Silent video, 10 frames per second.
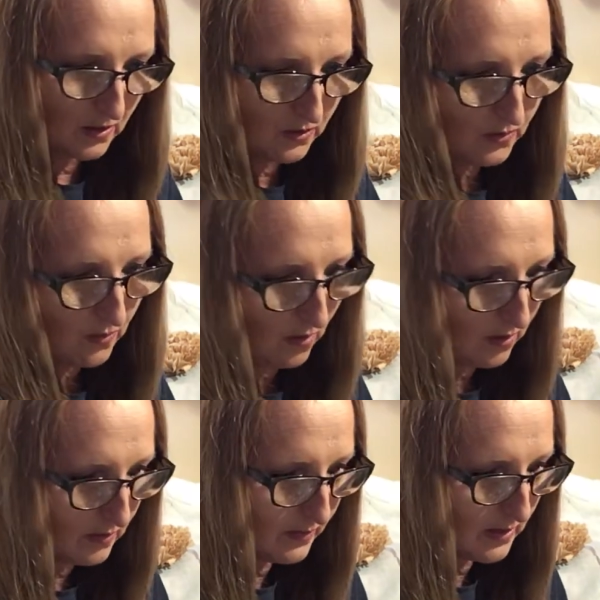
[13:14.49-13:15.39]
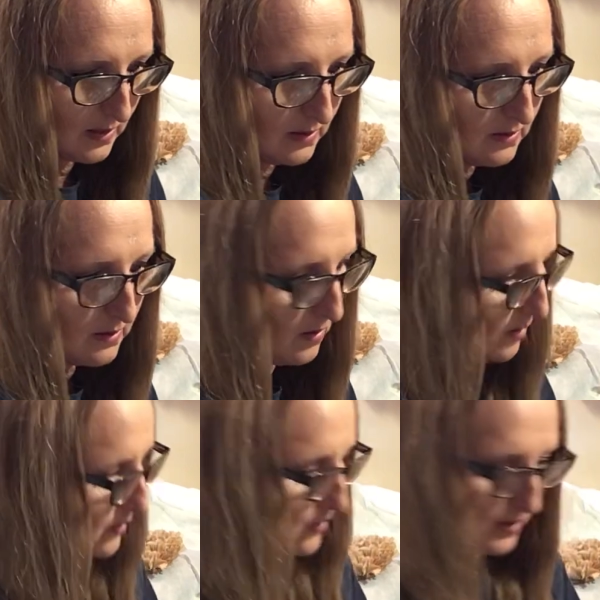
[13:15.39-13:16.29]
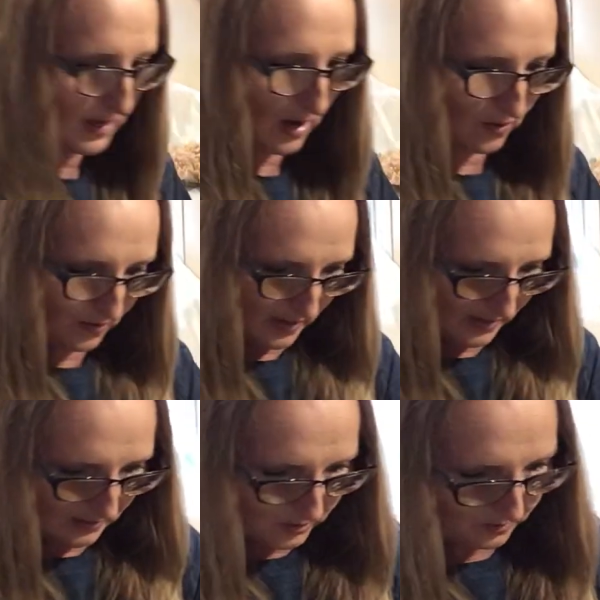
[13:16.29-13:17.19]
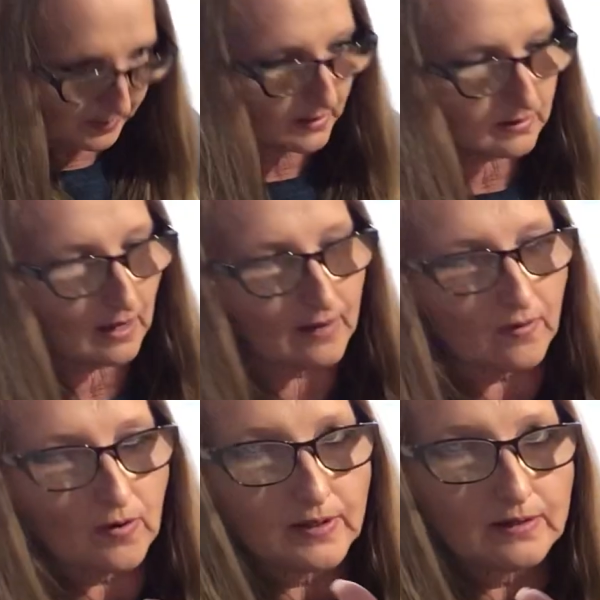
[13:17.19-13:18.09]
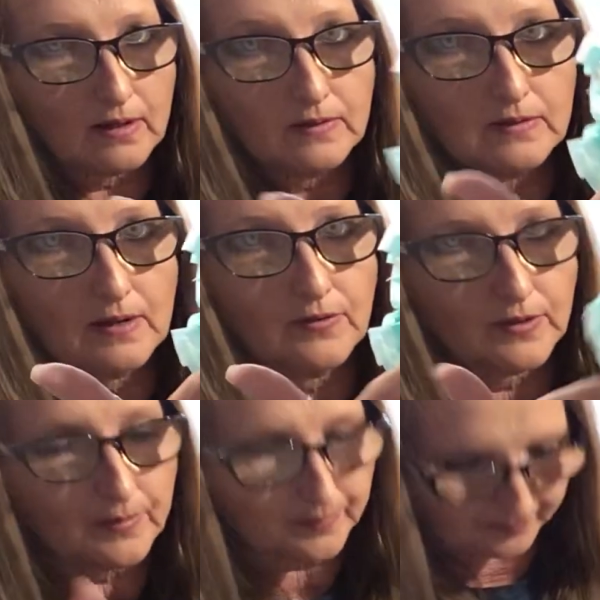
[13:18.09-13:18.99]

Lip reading: glue all of these onto the outer edge, because I have already done the center.